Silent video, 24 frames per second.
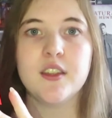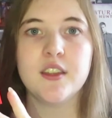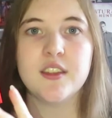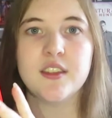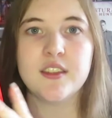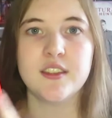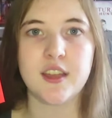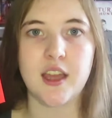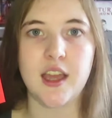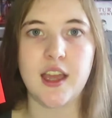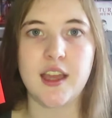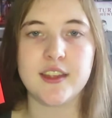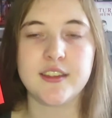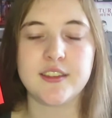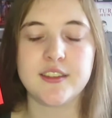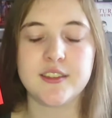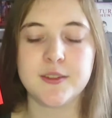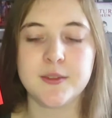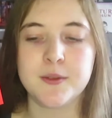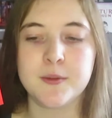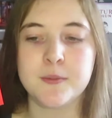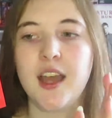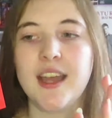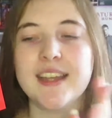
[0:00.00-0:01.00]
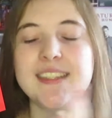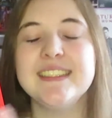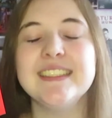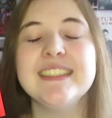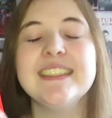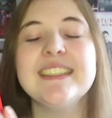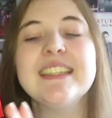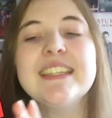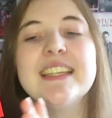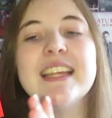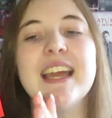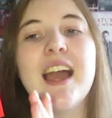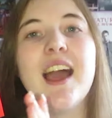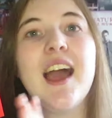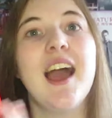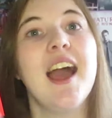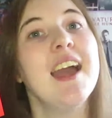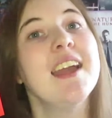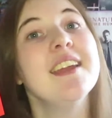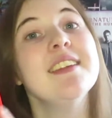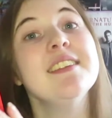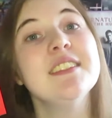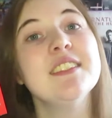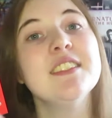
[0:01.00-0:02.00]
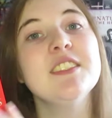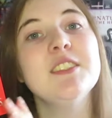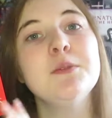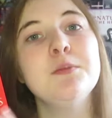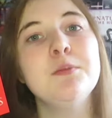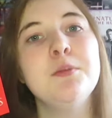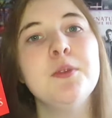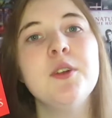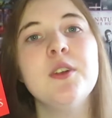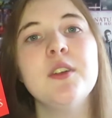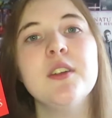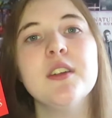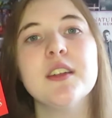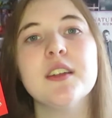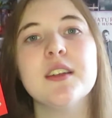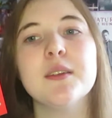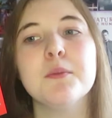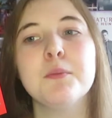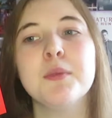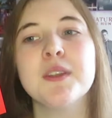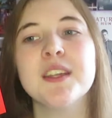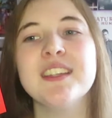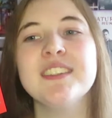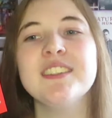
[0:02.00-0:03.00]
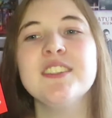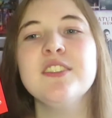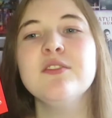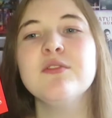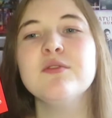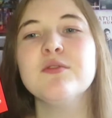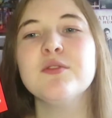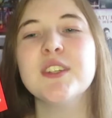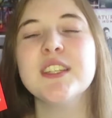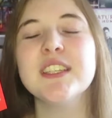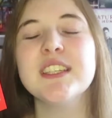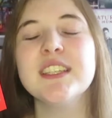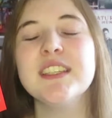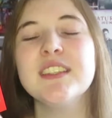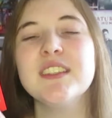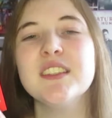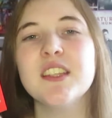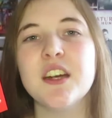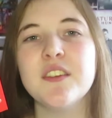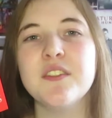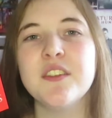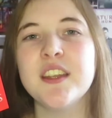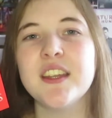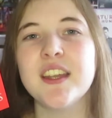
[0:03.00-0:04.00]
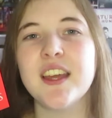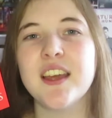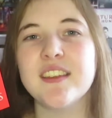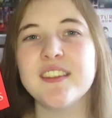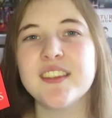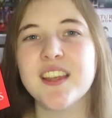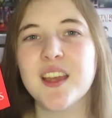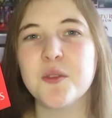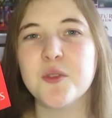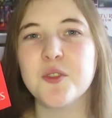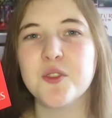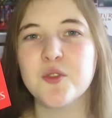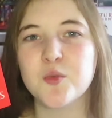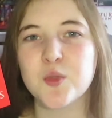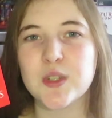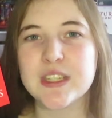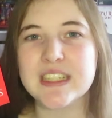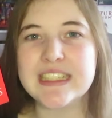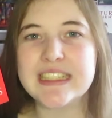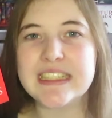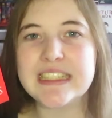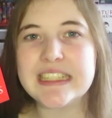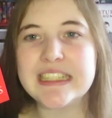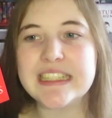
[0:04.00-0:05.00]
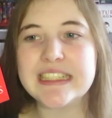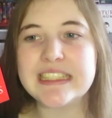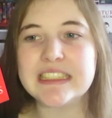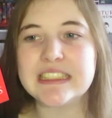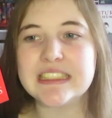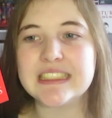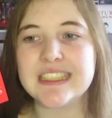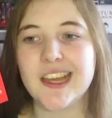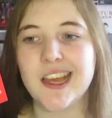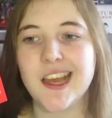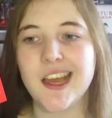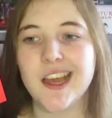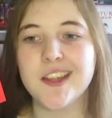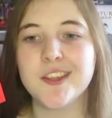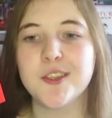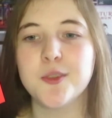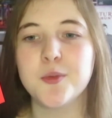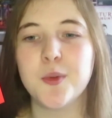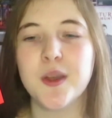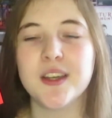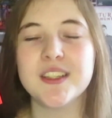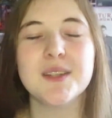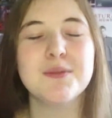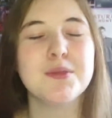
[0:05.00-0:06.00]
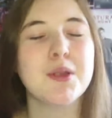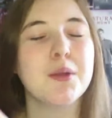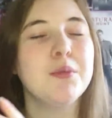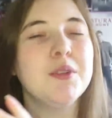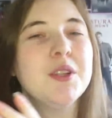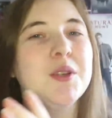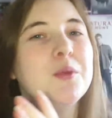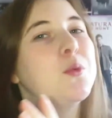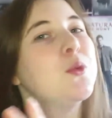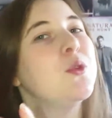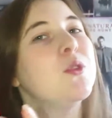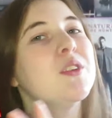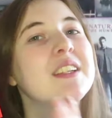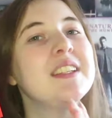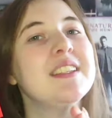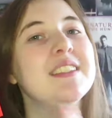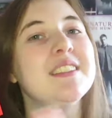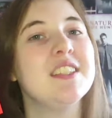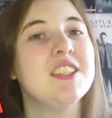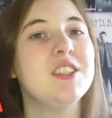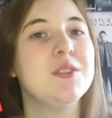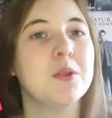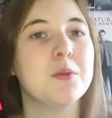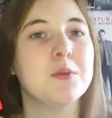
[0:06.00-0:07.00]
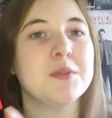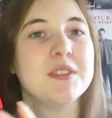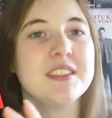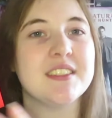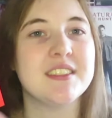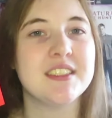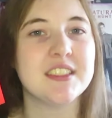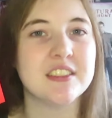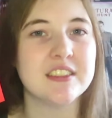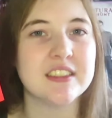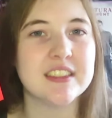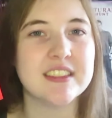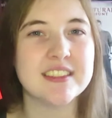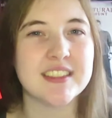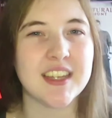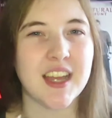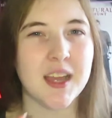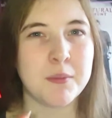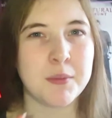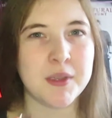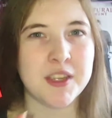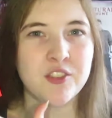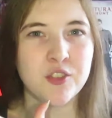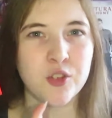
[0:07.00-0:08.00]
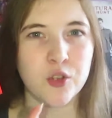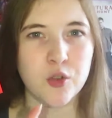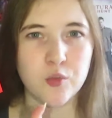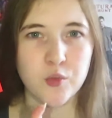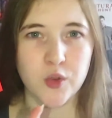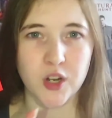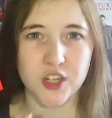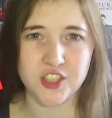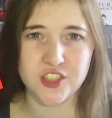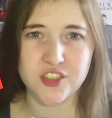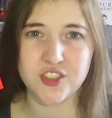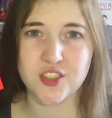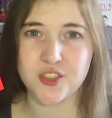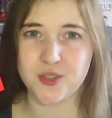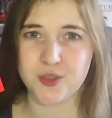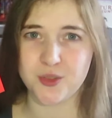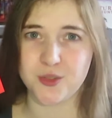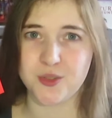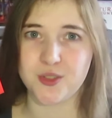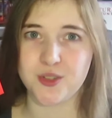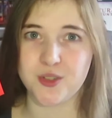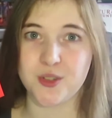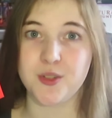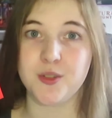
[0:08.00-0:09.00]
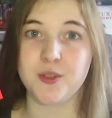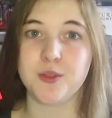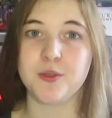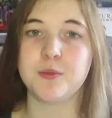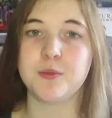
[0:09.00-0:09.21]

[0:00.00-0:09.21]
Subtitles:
side. I didn't hate this book, but I didn't really love it as I was reading it, and while I probably will continue on with the series, I'm in no rush to do so.